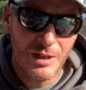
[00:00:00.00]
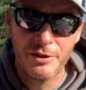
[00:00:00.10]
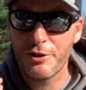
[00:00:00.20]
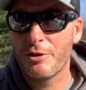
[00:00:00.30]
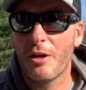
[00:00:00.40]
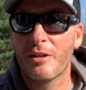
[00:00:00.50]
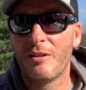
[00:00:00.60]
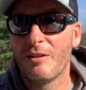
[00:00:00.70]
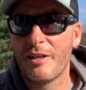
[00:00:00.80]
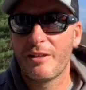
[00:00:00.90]
you're talking a
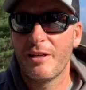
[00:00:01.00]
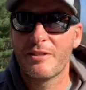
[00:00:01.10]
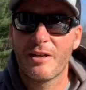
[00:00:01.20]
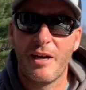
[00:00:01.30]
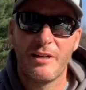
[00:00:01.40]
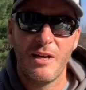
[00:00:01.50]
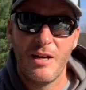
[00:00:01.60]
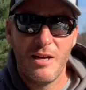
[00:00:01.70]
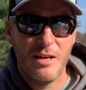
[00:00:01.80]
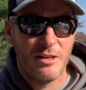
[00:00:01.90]
lake that's got,
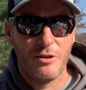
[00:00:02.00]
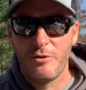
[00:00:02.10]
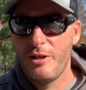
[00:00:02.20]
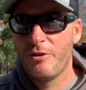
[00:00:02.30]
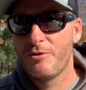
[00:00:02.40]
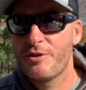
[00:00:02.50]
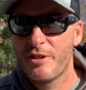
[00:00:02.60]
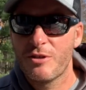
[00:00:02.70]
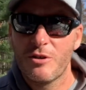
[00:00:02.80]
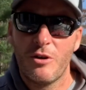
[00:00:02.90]
you know, either
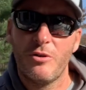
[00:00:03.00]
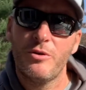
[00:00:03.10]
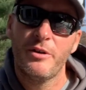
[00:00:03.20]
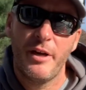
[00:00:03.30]
Cisco or